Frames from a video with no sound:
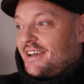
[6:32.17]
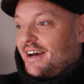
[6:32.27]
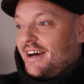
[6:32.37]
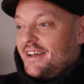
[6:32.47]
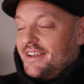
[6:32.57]

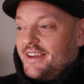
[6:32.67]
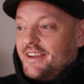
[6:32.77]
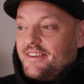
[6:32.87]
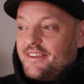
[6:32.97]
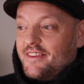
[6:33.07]
I
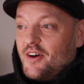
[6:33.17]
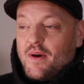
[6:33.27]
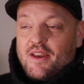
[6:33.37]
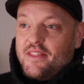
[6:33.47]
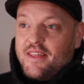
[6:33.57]
didn't know
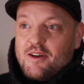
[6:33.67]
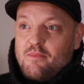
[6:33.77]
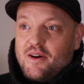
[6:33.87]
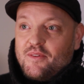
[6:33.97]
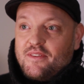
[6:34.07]
anything
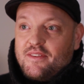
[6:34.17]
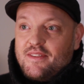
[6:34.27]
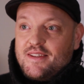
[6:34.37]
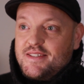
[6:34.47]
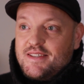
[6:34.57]
about
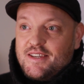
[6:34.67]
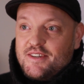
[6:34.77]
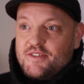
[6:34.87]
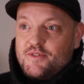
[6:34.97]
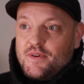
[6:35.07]
this
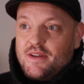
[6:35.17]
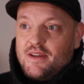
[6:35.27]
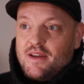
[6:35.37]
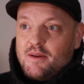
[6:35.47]
industry,